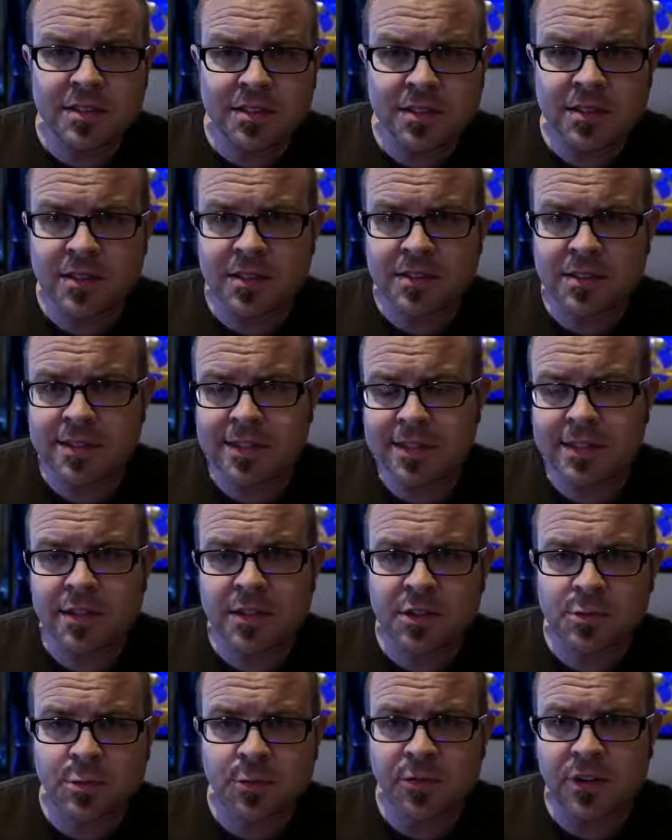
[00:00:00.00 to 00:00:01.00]
details that
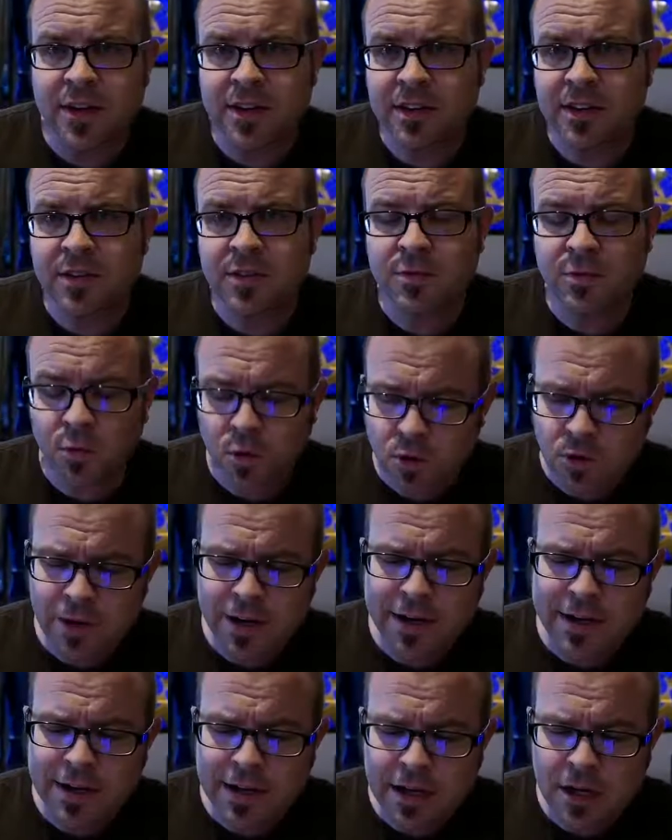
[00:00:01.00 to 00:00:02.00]
Intel's provided us for
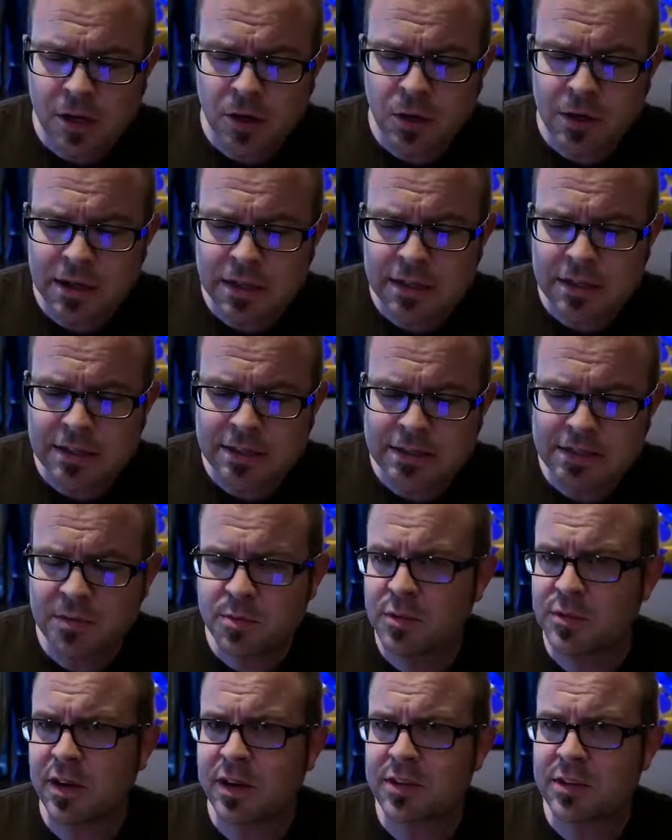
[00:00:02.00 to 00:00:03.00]
right now.
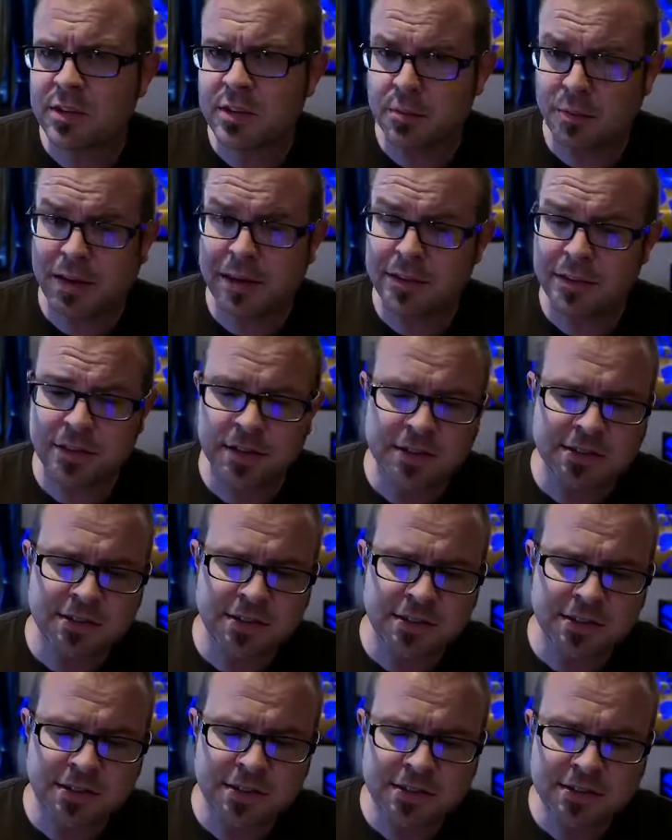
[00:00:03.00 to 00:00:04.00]
Let's move on to my
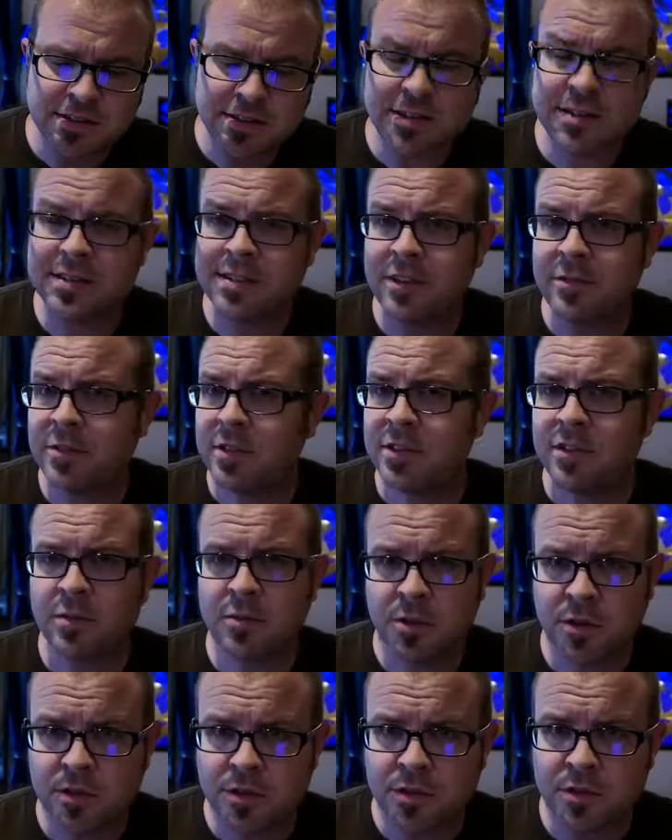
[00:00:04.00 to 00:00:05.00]
thoughts on this. It's definitely
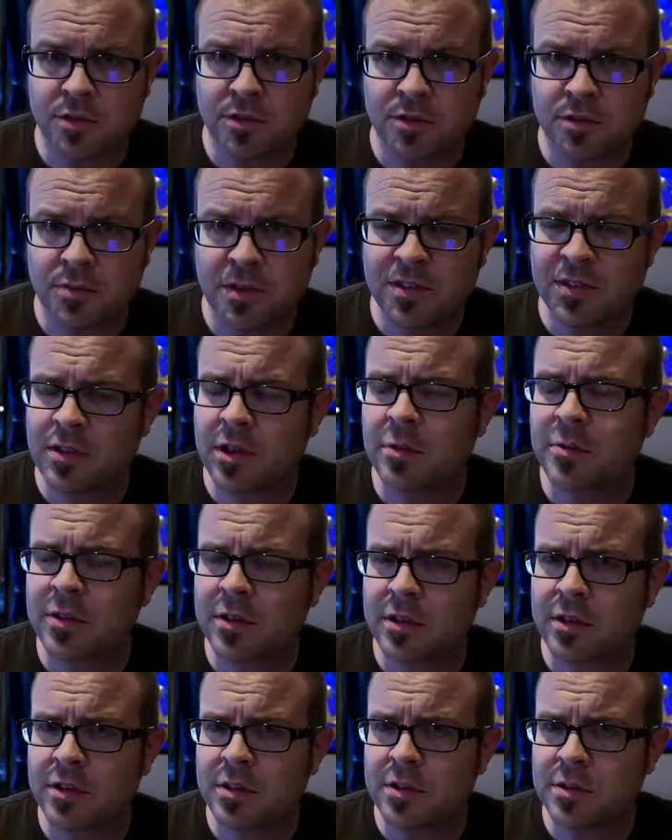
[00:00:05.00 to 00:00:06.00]
some good news. Let's start
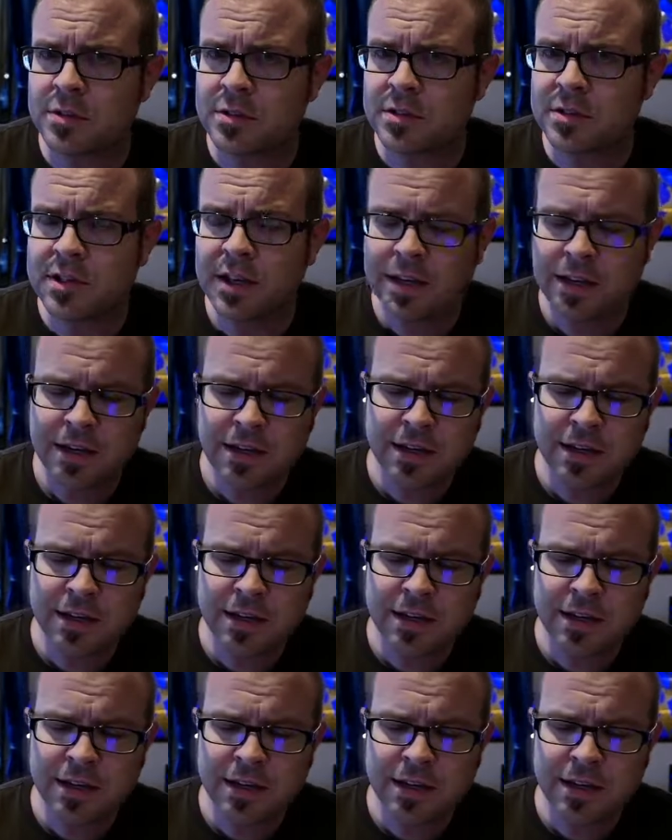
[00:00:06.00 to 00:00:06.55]
with the good news.